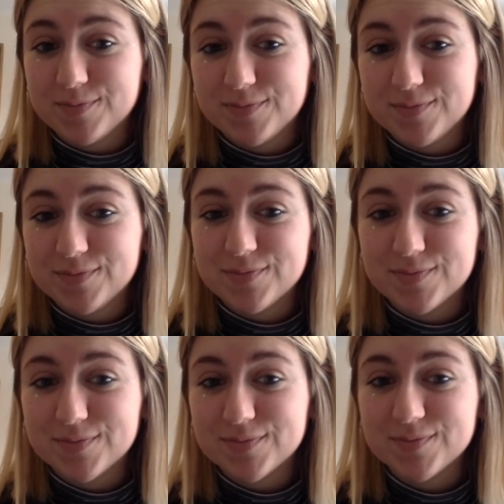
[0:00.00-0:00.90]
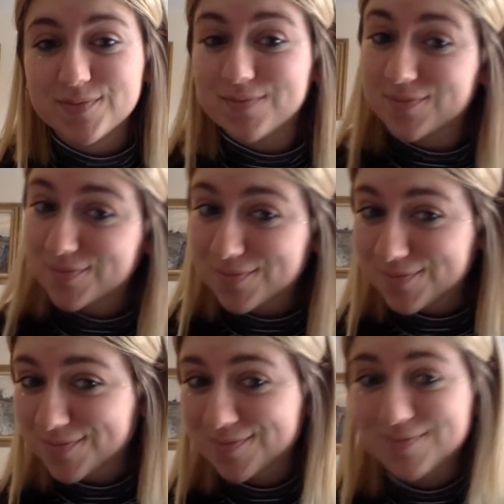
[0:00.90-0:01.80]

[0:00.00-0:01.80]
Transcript: (no one is talking)